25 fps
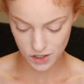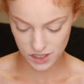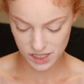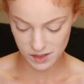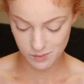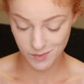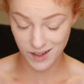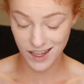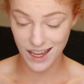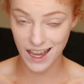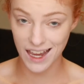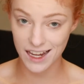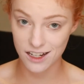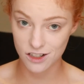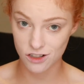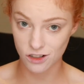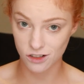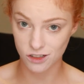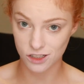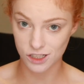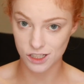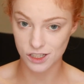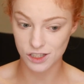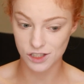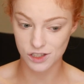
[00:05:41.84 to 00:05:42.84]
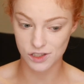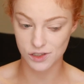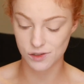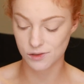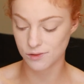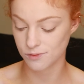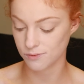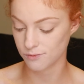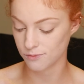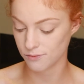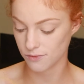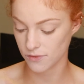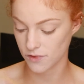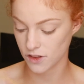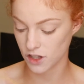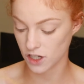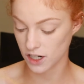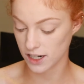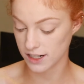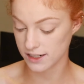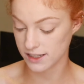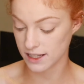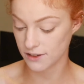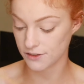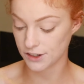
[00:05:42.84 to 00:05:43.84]
cost me
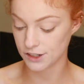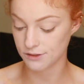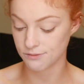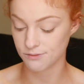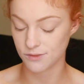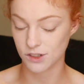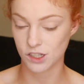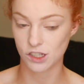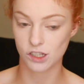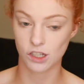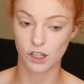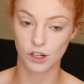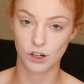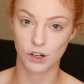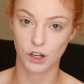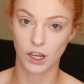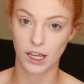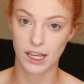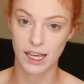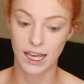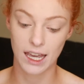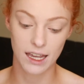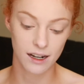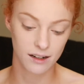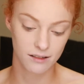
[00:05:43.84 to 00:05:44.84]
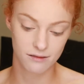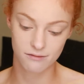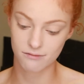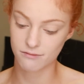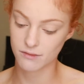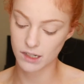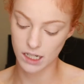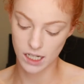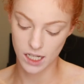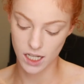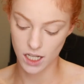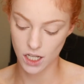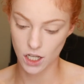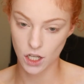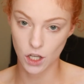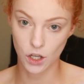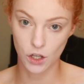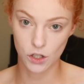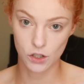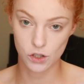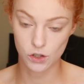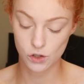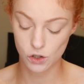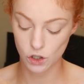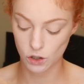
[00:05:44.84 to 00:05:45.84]
$8.37. So again,
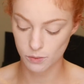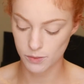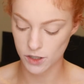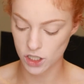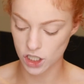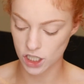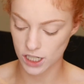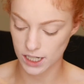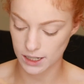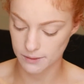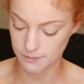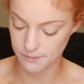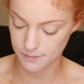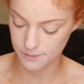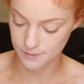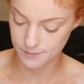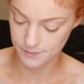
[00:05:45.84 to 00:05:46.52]
super cheap.